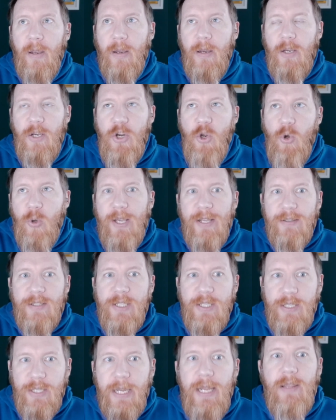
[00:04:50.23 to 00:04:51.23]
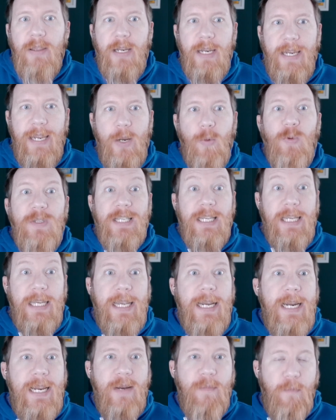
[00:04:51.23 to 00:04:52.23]
you could see that he was
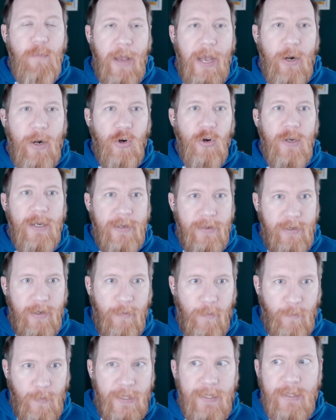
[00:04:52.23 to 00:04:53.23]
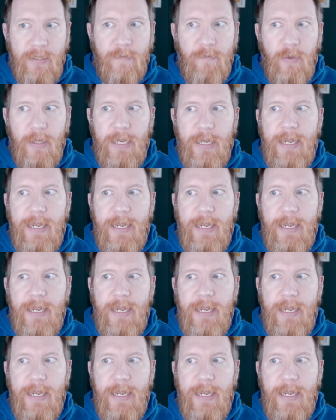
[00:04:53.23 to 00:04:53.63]
getting better defensively.